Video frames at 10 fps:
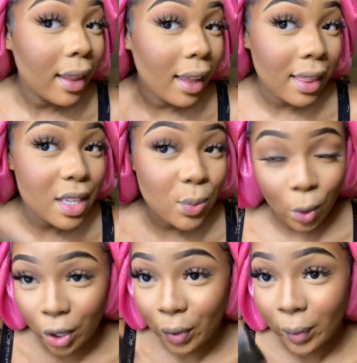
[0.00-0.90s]
This
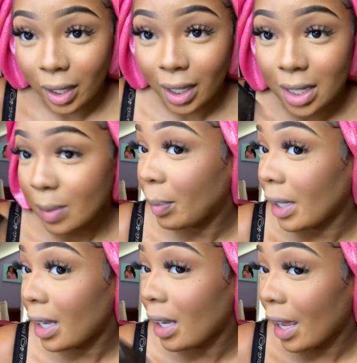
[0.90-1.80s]
water really does
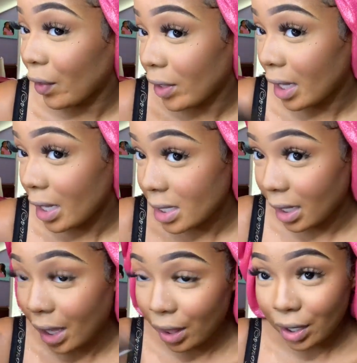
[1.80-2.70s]
blend everything
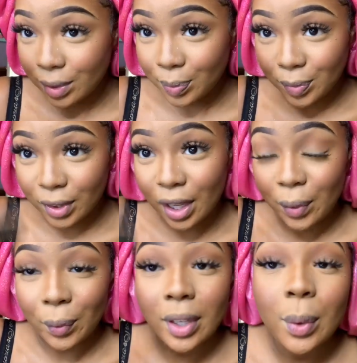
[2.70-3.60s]
together. It
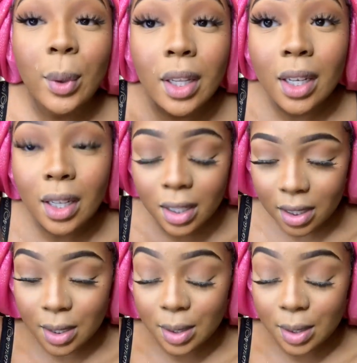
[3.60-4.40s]
really, really does.